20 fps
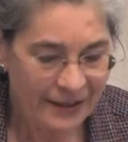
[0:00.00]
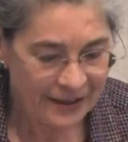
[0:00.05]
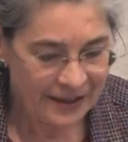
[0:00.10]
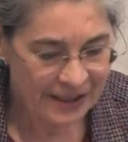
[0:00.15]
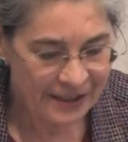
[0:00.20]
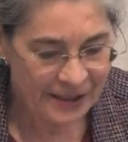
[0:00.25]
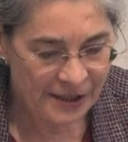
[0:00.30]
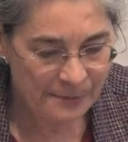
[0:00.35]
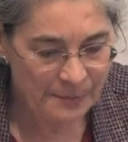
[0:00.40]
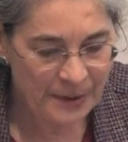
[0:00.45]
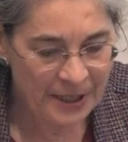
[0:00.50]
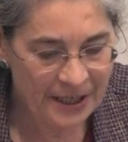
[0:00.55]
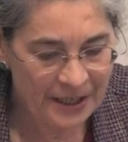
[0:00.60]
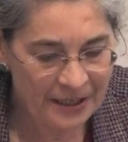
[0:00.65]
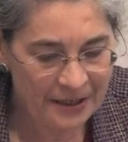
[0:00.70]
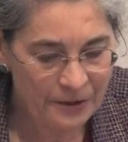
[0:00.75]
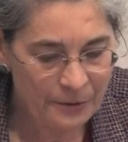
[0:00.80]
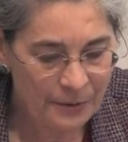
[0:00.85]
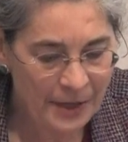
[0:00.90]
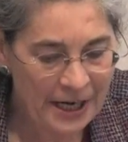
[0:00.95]
these
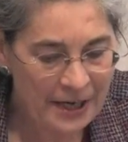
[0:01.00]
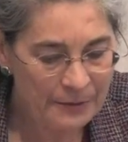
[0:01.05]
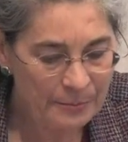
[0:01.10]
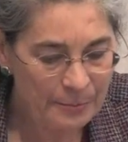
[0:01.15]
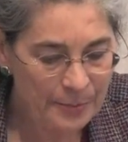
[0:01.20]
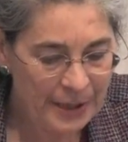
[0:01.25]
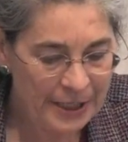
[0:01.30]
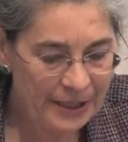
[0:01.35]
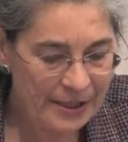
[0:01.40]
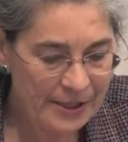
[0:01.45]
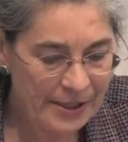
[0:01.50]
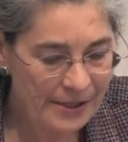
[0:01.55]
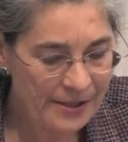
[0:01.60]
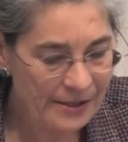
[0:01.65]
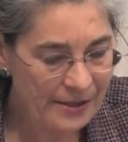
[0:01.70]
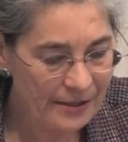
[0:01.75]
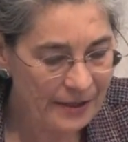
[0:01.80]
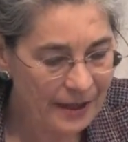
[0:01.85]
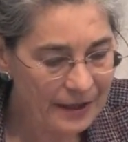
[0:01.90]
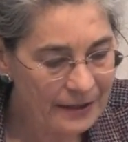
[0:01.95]
being great
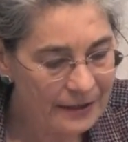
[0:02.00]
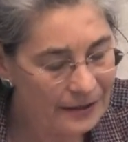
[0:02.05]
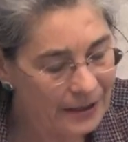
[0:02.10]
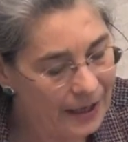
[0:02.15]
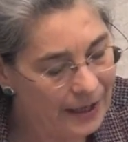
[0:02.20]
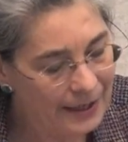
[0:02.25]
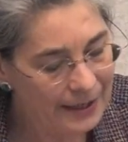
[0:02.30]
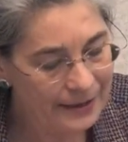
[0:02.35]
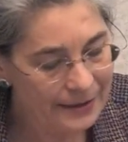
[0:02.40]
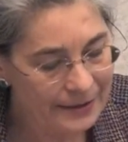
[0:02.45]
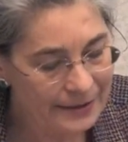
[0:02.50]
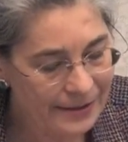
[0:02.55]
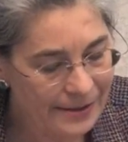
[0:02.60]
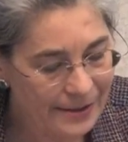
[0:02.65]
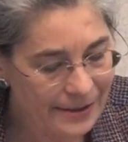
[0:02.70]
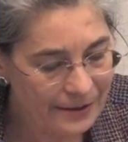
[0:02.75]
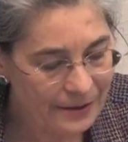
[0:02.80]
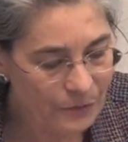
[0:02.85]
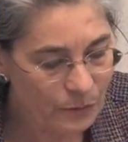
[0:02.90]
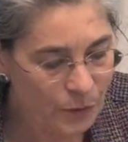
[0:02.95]
beasts like
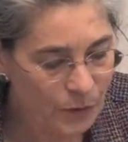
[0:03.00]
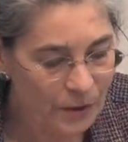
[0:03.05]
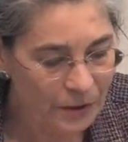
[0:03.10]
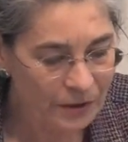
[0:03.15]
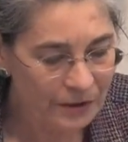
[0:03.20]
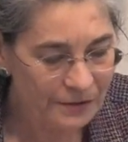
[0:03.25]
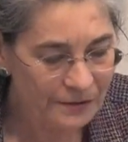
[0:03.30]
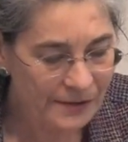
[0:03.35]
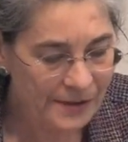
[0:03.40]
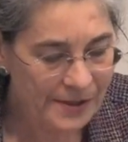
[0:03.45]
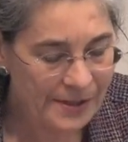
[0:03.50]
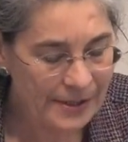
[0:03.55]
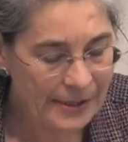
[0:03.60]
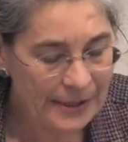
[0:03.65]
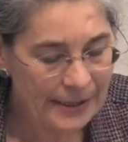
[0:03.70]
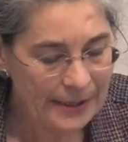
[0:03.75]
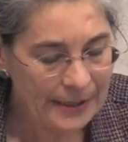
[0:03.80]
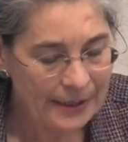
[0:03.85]
lions and wolves,